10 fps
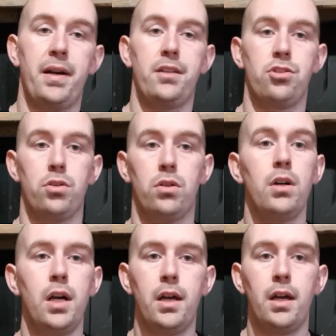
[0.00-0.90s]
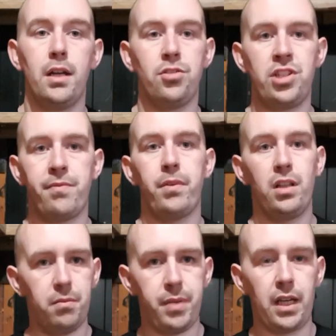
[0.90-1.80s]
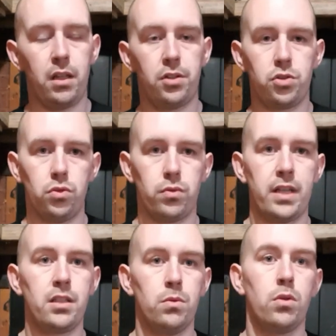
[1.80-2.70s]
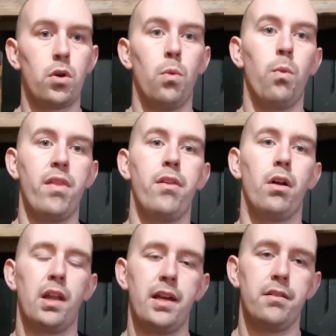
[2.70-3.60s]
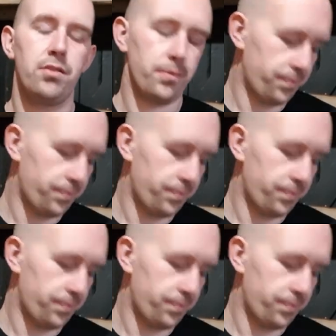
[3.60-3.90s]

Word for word: banjo, and generally the bigger the tool rest that will come with your lathe.